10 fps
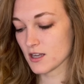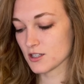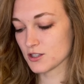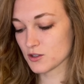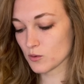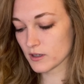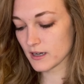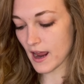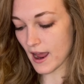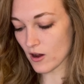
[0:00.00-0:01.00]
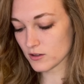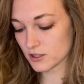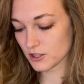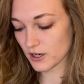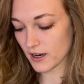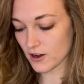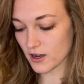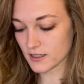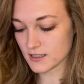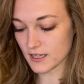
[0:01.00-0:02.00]
sorted out
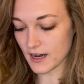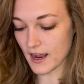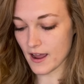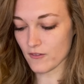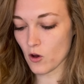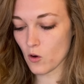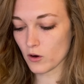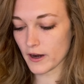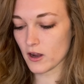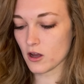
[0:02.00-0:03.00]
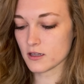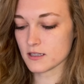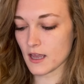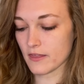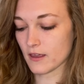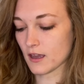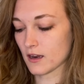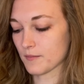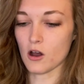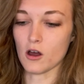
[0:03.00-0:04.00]
crayons, and I have whole crayons, and then
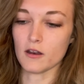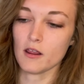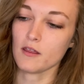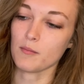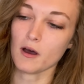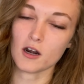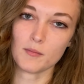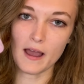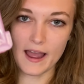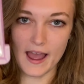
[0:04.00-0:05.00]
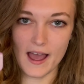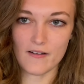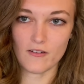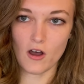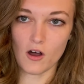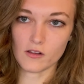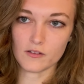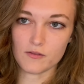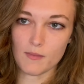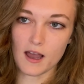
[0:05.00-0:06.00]
on the bottom I have all
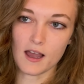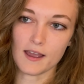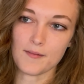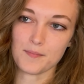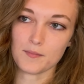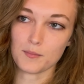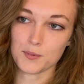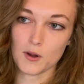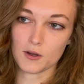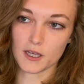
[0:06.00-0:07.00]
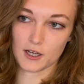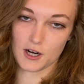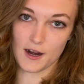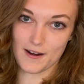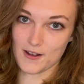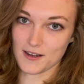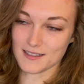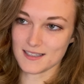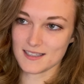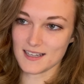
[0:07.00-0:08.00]
of my broken
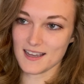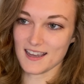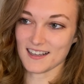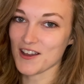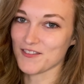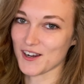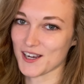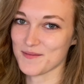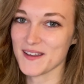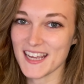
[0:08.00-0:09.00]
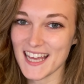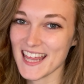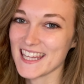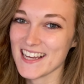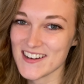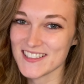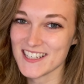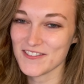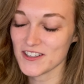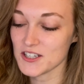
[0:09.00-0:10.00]
crayons. And if you're gonna be in the OT
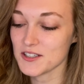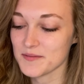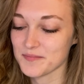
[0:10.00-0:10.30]
field,